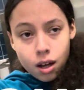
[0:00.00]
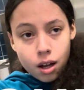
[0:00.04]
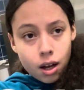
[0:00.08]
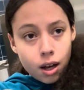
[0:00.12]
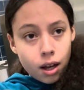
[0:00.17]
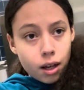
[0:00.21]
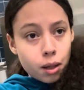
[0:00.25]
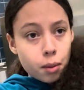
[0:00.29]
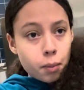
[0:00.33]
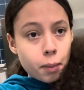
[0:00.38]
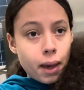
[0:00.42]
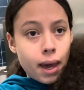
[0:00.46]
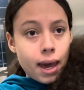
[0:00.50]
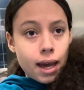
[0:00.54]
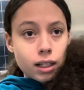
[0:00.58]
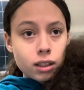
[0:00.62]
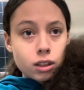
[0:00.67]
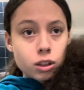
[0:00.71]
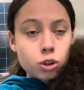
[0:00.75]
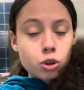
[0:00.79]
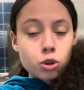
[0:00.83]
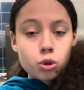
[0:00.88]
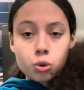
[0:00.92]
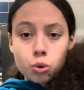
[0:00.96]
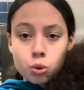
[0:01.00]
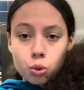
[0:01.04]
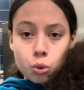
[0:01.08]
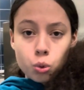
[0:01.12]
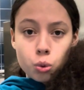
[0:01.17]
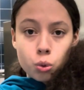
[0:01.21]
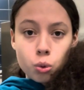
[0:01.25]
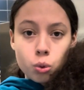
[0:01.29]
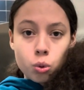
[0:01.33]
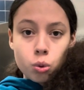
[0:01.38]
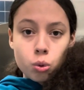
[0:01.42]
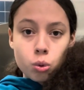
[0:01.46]
I am at
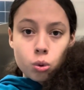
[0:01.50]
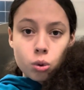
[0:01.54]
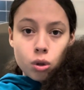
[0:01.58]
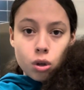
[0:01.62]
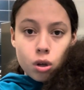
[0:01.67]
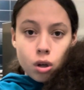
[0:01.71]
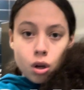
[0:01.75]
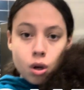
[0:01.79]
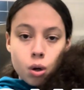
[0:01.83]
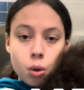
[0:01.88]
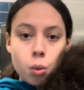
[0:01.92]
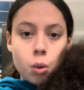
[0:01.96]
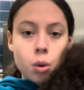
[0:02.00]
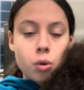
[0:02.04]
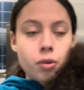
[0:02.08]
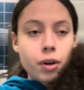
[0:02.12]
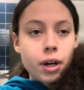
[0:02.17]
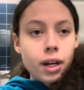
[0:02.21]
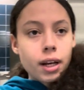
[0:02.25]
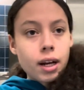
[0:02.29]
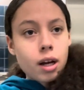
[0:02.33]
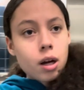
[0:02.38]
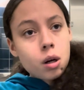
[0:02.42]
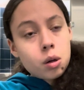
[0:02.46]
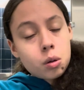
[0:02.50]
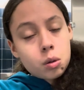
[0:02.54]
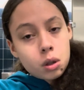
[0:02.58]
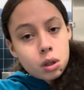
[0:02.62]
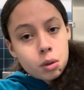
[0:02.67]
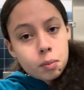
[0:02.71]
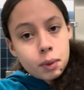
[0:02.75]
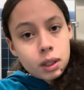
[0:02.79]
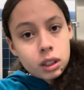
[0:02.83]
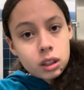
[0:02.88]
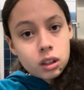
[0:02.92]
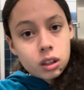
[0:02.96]
school. Well, right now
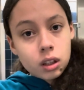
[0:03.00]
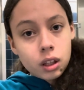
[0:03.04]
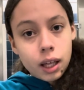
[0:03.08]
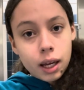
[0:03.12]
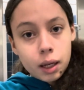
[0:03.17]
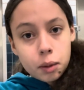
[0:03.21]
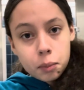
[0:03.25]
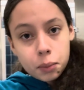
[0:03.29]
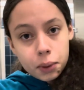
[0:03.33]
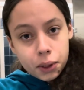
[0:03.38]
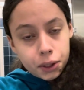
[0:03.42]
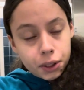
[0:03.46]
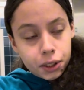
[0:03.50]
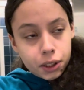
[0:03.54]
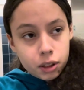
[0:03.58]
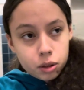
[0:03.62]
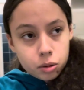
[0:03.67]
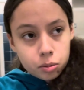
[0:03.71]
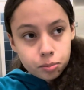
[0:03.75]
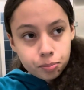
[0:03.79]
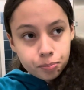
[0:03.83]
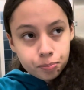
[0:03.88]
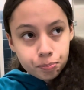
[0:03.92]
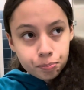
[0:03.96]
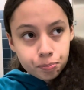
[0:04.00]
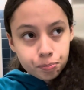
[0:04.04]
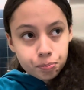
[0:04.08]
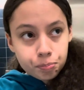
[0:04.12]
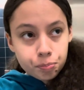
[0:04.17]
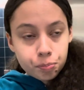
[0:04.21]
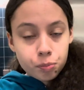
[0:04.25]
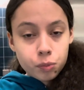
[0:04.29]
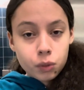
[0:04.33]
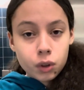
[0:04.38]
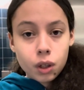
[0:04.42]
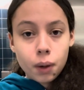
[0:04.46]
I'm at the library
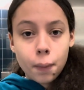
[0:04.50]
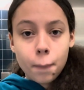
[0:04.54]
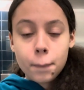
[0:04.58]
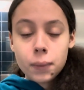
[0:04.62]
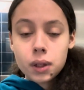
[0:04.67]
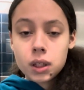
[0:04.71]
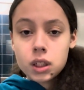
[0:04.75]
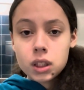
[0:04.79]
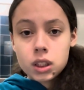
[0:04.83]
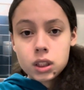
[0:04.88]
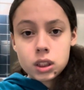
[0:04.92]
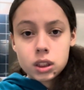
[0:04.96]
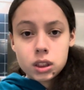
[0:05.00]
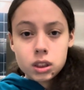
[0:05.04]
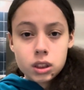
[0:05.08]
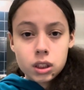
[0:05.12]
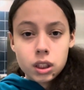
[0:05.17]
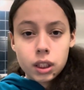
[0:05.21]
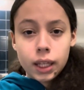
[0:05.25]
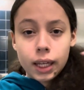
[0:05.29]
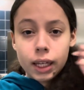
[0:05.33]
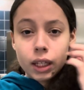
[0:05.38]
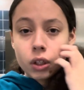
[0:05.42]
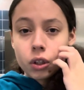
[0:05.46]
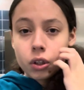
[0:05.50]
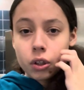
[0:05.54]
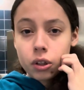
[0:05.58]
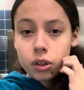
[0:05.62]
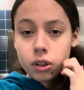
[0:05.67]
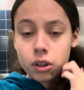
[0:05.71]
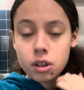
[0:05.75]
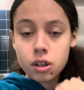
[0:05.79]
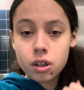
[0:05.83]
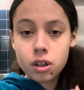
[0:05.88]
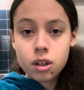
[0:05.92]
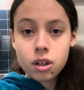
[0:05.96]
because
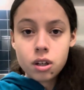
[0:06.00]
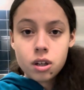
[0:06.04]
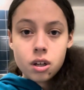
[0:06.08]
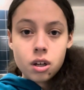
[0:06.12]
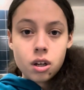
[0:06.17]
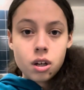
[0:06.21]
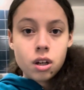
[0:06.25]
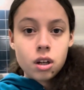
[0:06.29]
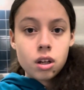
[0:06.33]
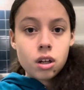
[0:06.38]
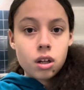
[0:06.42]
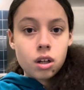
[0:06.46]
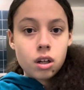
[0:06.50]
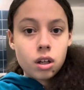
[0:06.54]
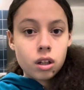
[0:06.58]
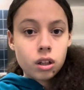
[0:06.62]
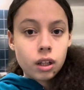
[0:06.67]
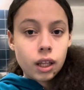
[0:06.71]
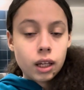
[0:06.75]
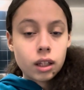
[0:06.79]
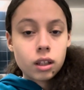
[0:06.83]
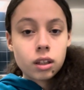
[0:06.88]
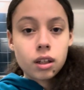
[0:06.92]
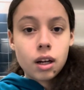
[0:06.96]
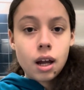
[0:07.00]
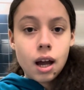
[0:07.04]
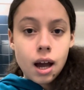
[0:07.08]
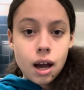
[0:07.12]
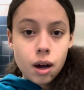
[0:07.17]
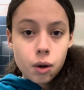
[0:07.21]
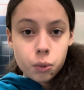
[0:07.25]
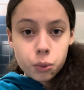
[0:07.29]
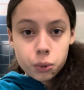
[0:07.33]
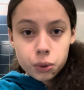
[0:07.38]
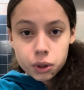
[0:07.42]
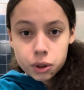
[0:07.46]
later in like an
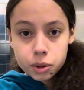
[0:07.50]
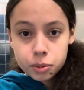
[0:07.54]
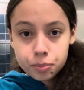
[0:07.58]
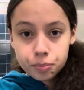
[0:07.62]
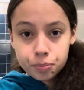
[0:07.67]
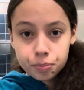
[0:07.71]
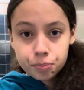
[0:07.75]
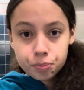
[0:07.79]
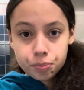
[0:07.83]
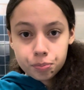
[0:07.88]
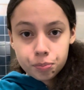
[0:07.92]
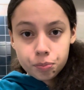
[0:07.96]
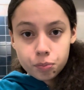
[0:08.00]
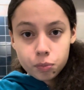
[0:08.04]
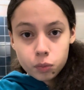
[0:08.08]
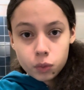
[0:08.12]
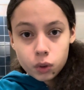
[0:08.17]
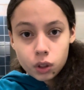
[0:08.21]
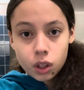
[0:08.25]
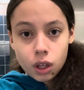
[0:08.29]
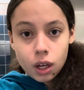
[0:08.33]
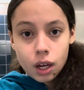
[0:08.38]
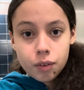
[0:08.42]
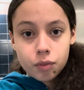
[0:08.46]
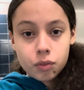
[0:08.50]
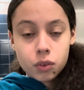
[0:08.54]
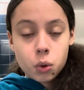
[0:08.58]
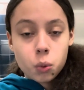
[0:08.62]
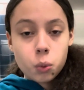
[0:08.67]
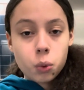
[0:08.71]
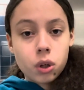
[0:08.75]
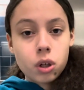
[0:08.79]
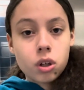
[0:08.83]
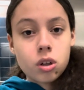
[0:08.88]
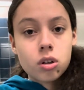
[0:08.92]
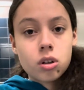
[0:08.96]
hour, I have to
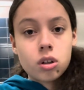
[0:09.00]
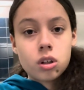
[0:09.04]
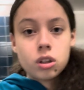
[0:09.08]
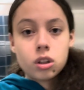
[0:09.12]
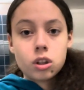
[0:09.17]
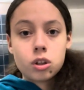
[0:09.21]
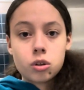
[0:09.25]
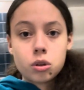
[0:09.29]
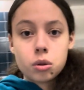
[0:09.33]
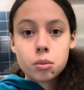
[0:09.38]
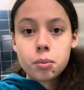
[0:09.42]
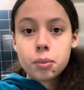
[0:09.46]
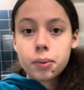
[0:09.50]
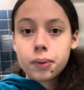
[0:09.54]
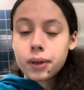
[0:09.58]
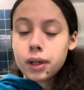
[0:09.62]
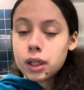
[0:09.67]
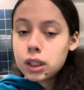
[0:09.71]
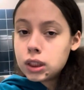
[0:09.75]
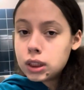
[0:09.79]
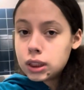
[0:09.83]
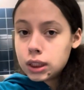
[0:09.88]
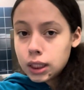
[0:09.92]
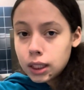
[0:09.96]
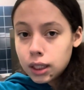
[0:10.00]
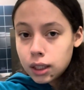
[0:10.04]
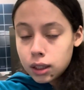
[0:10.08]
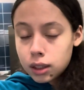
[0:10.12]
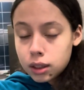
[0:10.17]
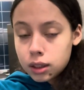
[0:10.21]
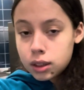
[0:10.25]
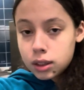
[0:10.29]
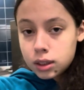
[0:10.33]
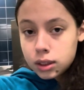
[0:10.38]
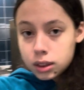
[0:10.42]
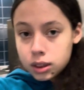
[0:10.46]
work on a group
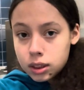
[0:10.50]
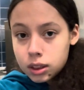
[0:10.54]
project.